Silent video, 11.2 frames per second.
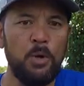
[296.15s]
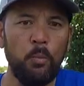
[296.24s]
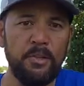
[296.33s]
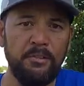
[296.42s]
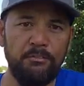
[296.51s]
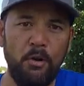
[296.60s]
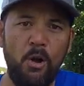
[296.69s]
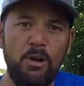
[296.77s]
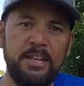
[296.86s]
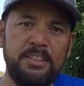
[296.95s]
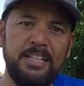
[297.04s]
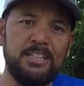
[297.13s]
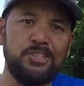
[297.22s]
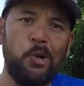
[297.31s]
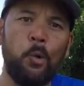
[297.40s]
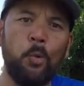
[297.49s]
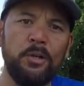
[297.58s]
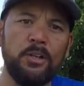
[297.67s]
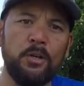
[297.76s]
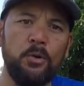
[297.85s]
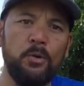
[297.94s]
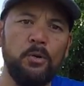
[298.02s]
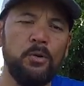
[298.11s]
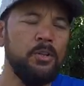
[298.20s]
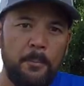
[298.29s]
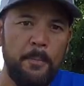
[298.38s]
with a frog, I think it's critical